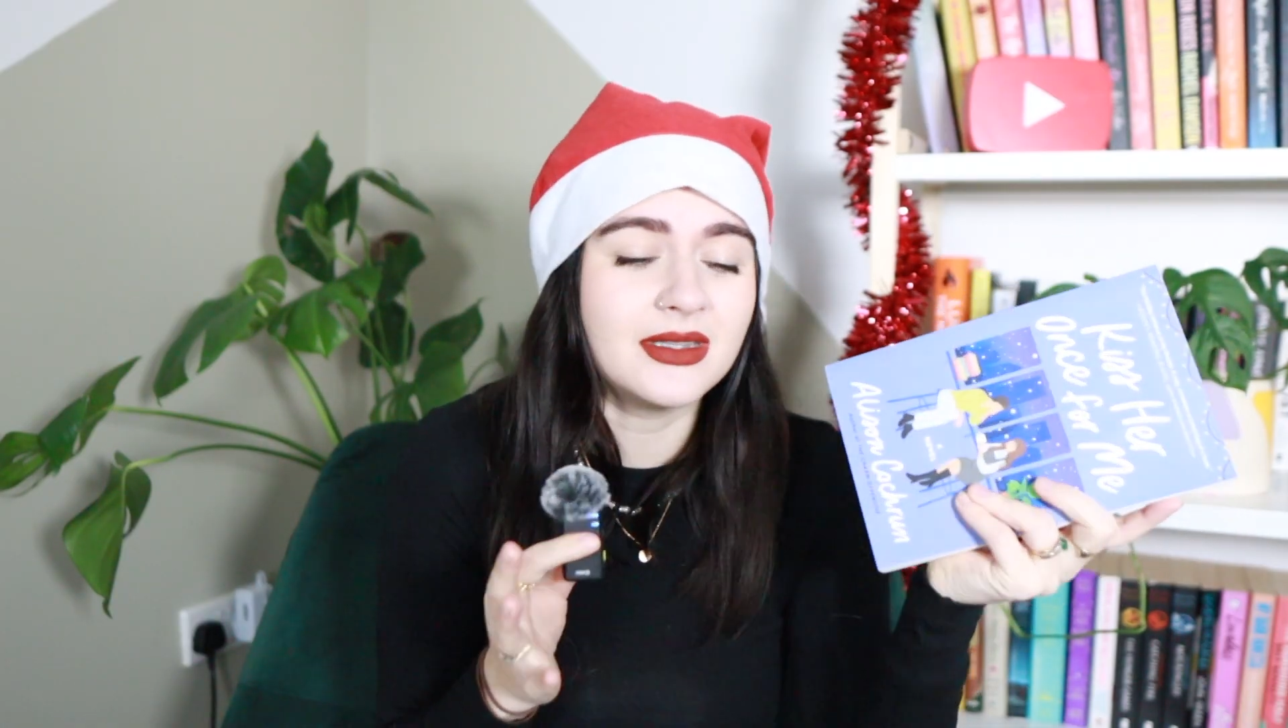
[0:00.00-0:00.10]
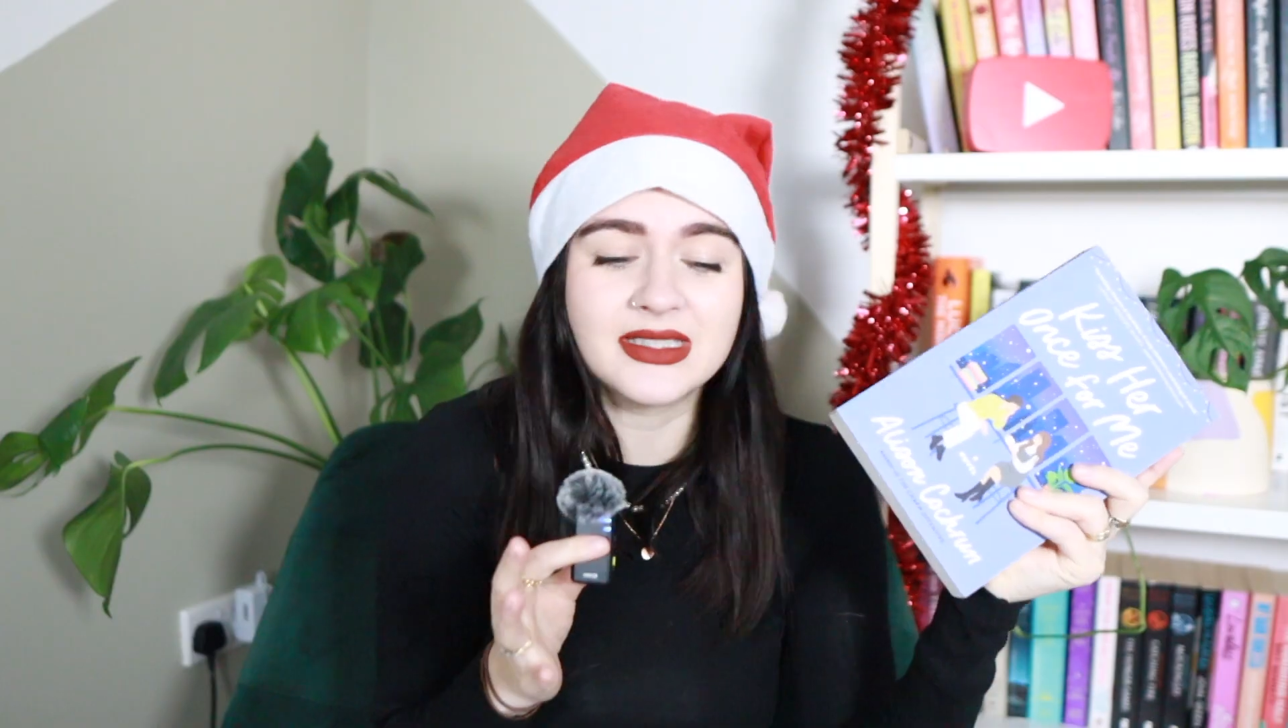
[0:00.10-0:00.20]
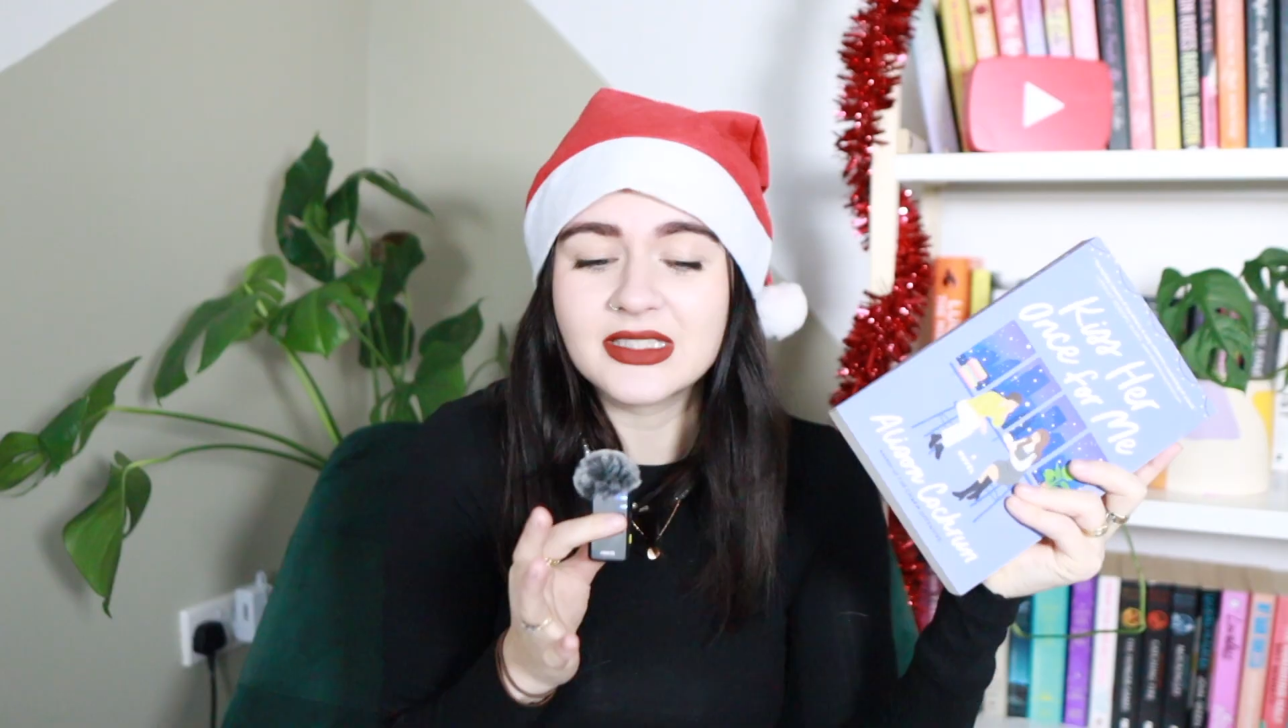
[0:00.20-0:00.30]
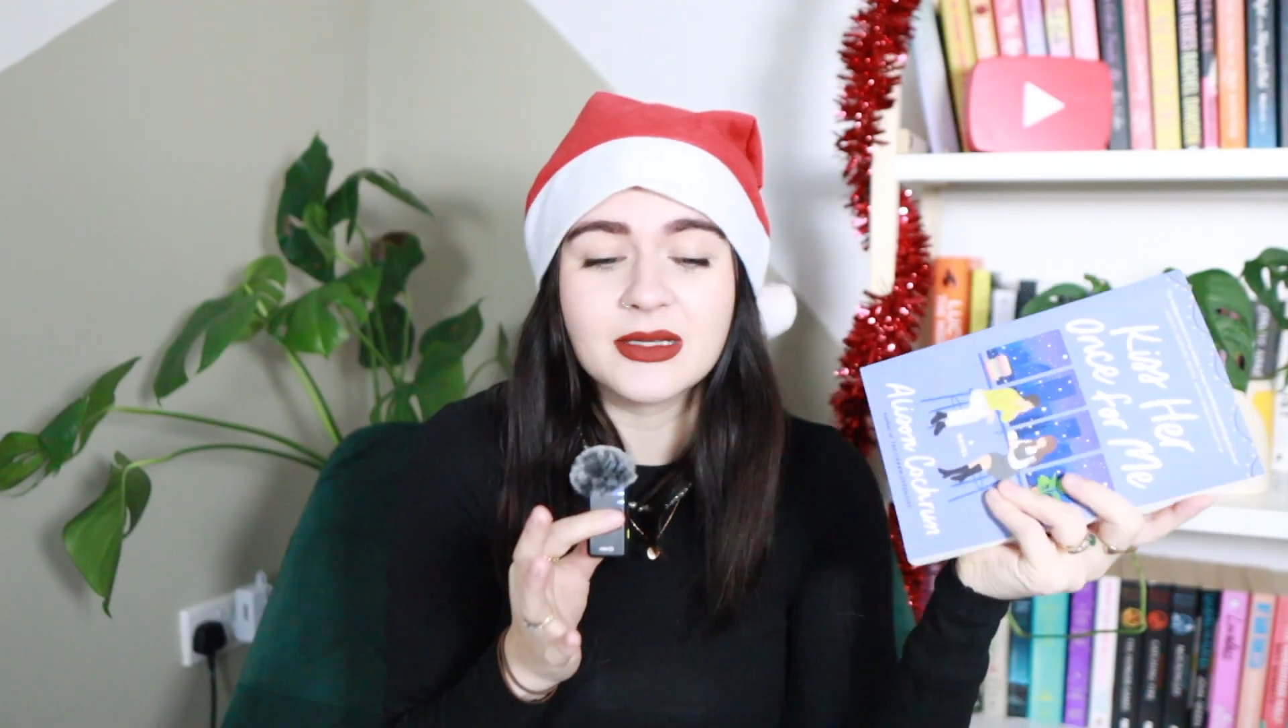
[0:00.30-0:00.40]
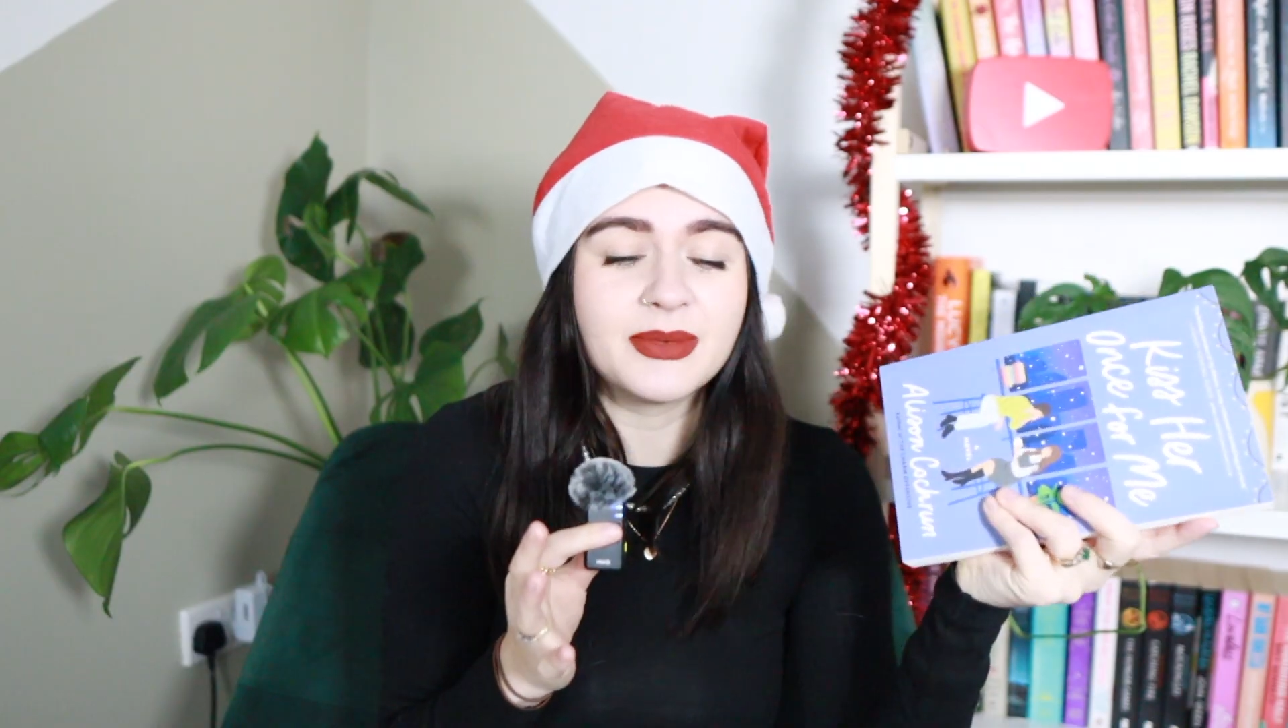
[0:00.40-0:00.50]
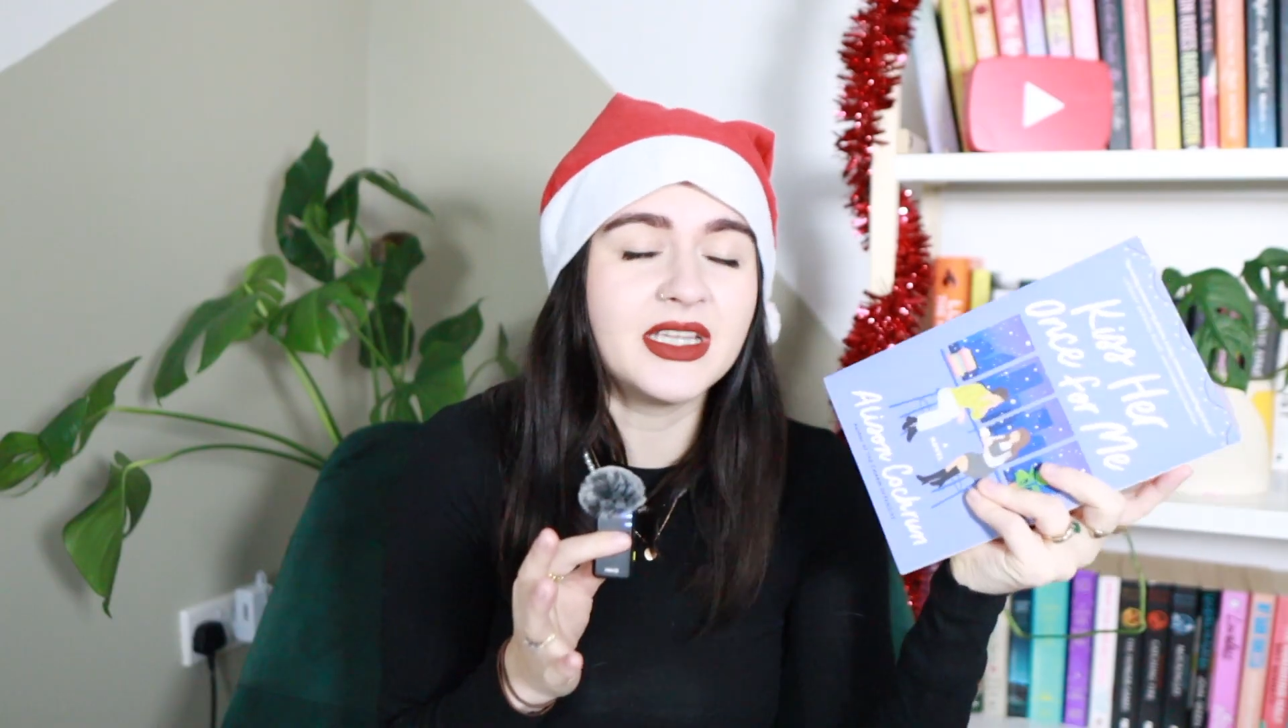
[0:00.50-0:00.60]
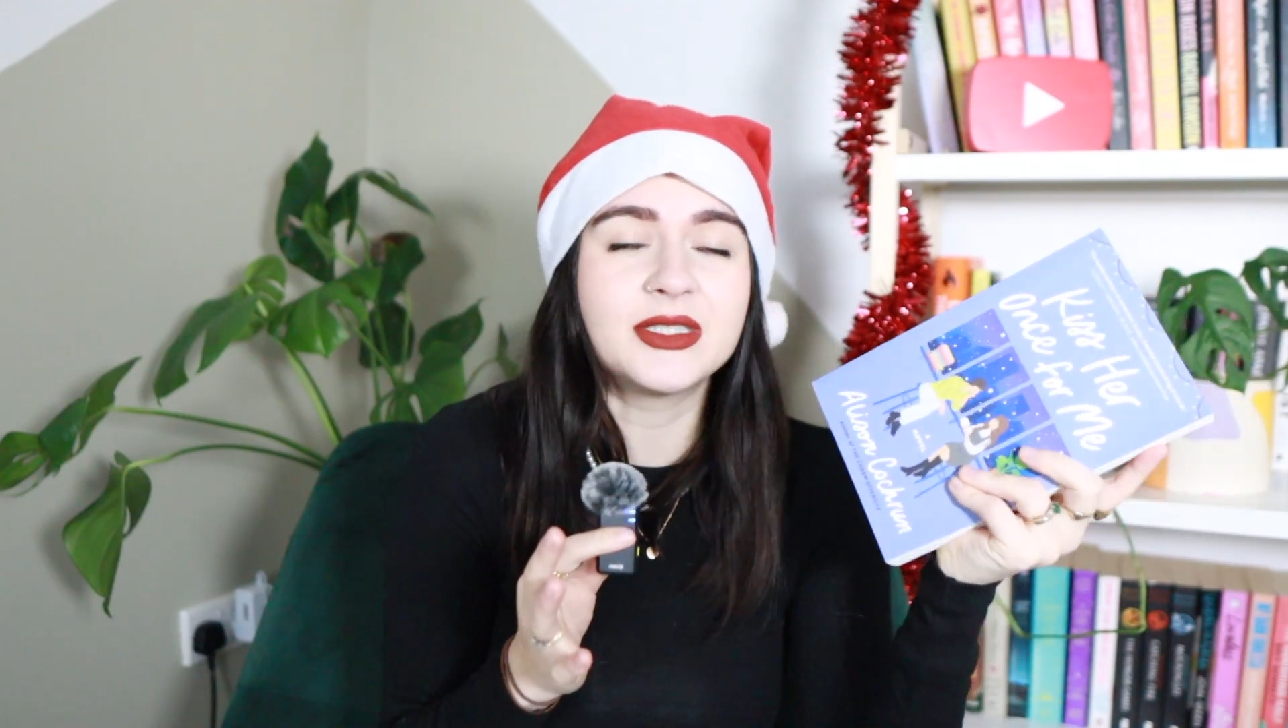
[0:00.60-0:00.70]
This is going to be